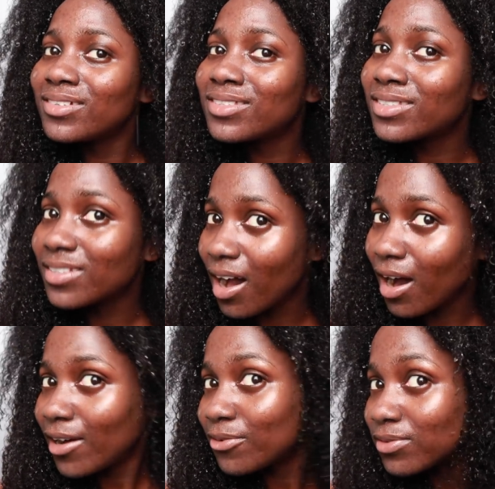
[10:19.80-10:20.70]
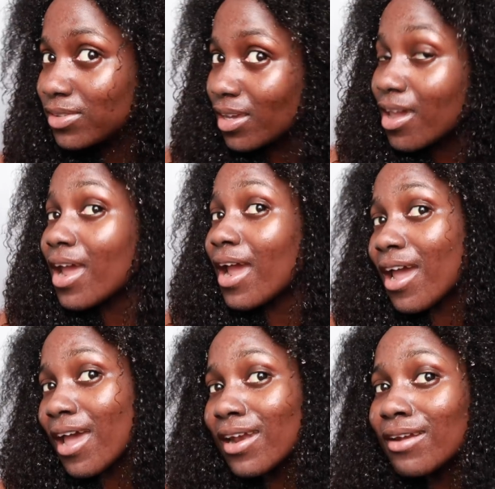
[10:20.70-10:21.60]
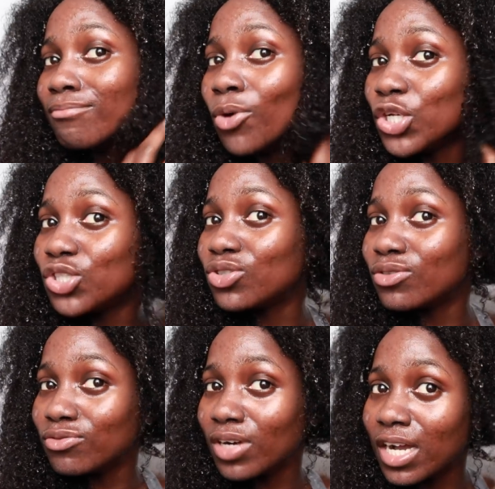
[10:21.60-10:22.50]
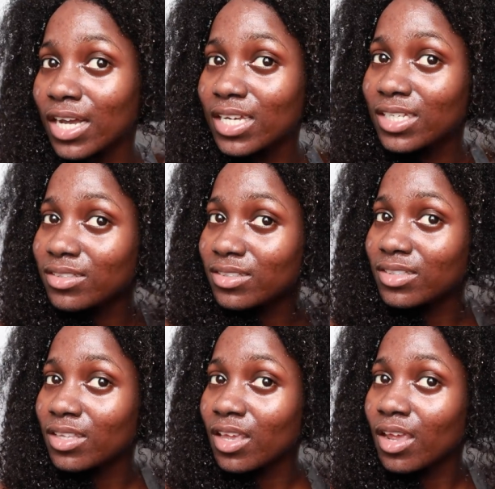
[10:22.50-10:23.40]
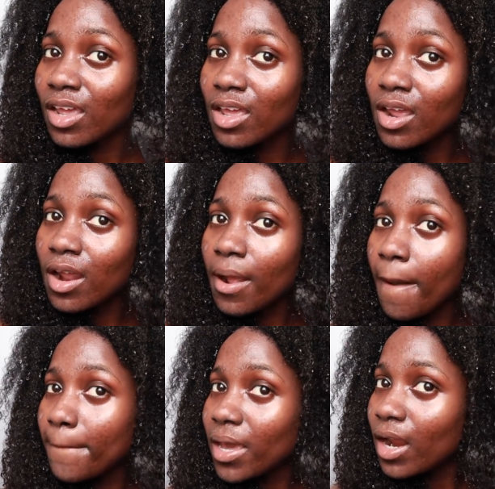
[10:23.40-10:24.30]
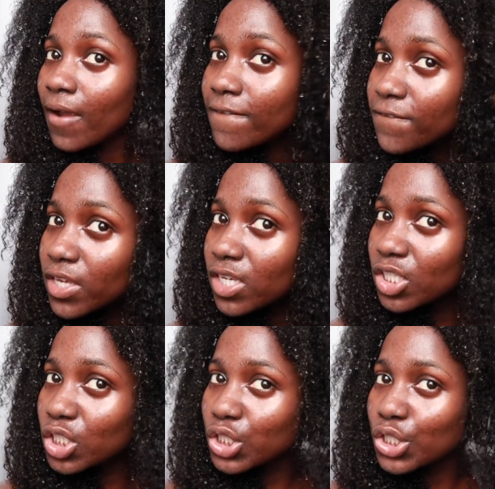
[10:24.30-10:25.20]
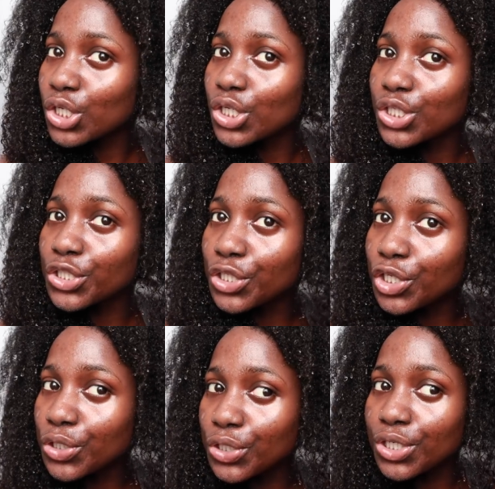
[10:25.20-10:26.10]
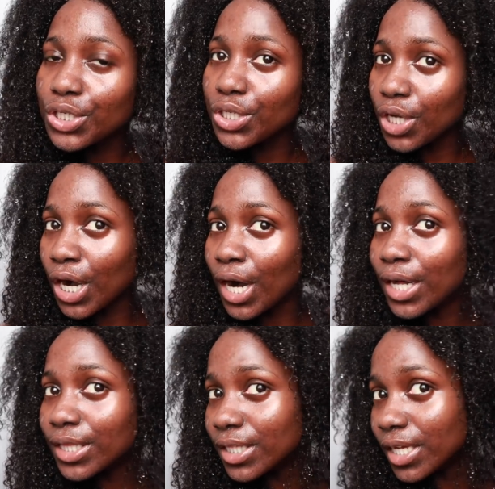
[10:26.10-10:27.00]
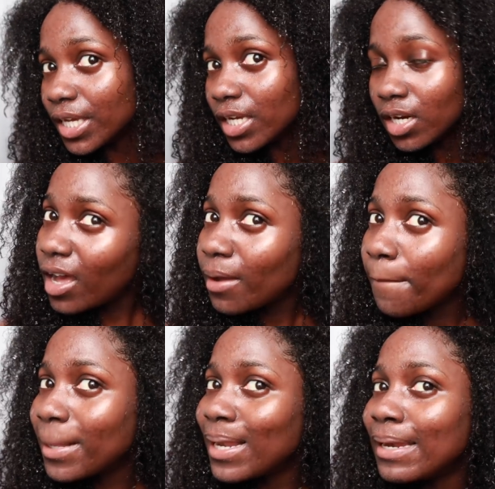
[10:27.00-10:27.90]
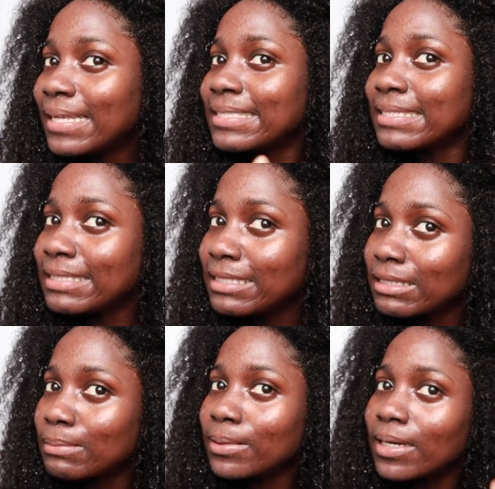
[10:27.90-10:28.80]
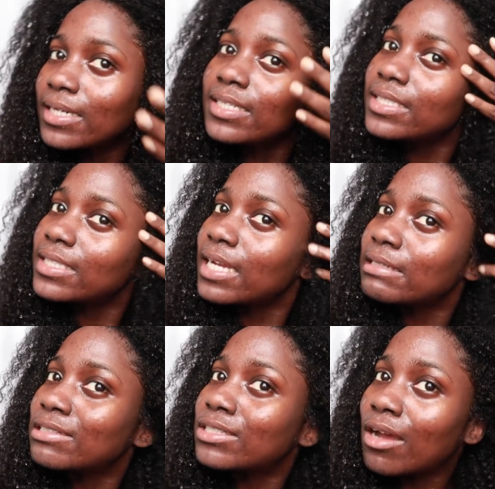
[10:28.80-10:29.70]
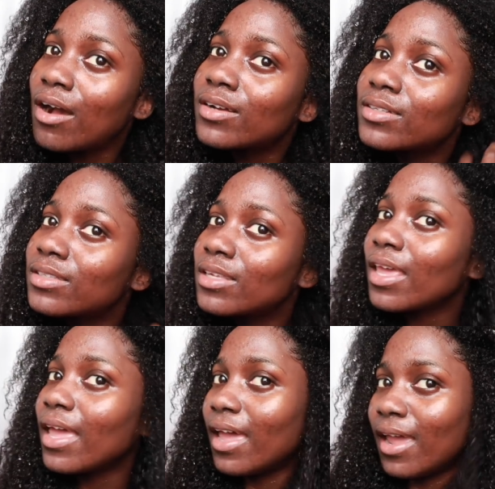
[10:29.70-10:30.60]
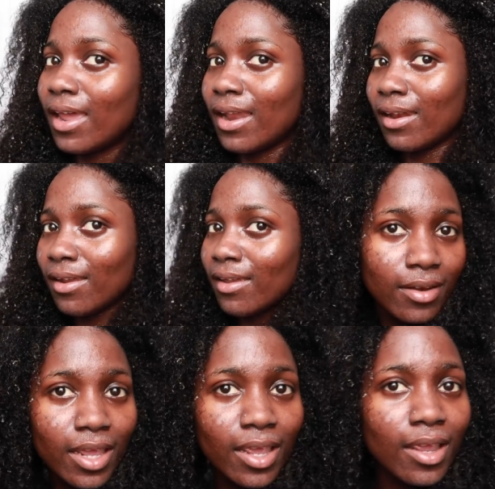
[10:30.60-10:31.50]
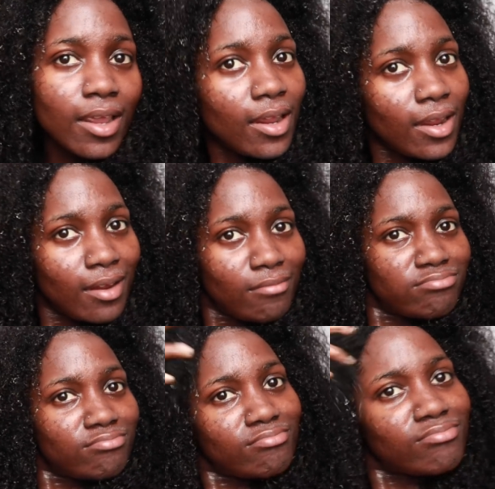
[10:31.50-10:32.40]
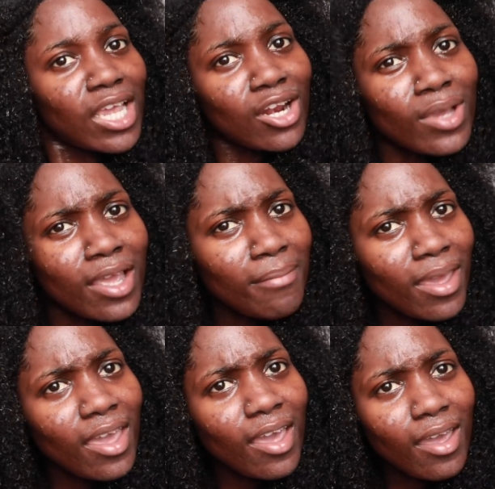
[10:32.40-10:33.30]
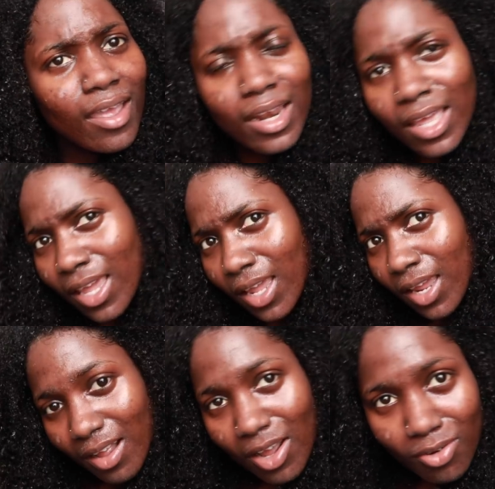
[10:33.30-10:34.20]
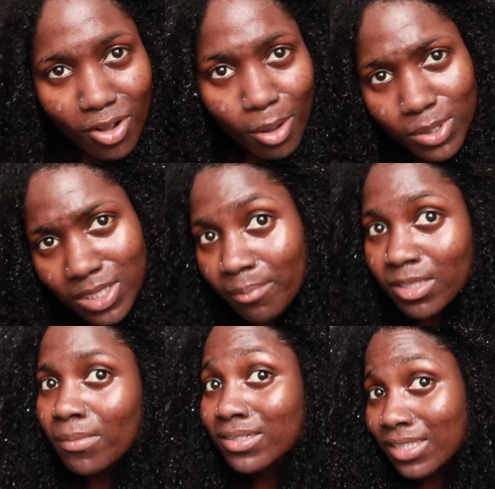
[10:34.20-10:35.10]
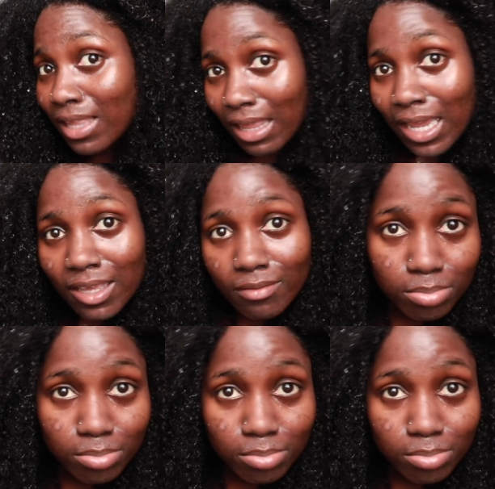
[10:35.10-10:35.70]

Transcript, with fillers: soft, and moisturized. My hair feels good, y'all. Like, I am pleasantly surprised and shocked. And, like, like, look at my hair. Like, I don't know how much times I'm gonna say like,